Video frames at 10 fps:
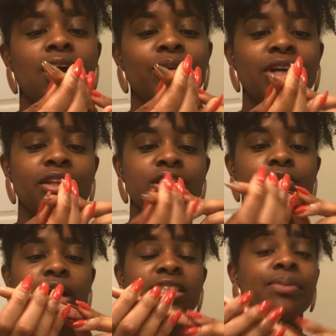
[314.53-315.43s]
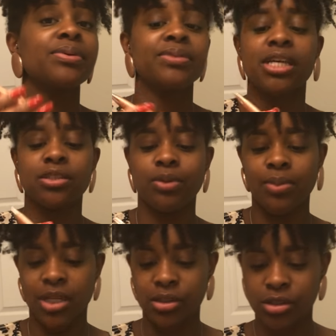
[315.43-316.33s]
I wonder how this writes. I'm obsessed with
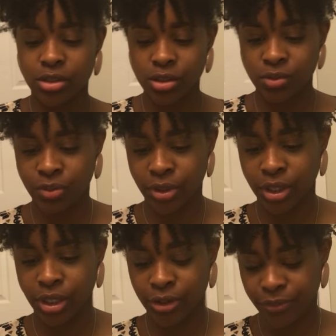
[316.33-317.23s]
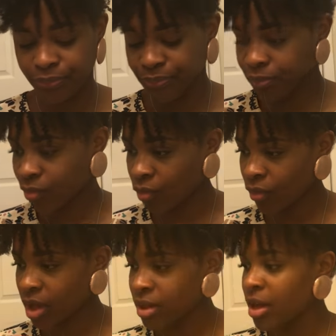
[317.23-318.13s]
pens, so this is really cute.
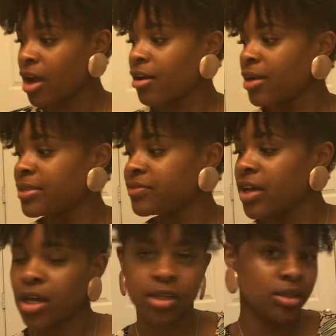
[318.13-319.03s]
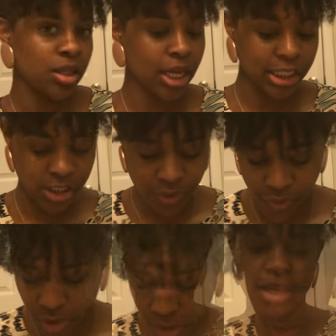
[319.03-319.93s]
All right, Miss Vaughn, like it so
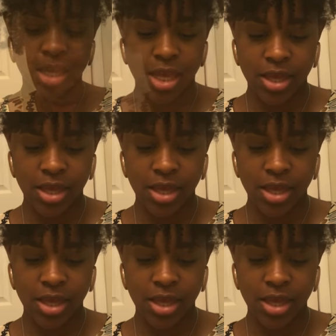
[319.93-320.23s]
far.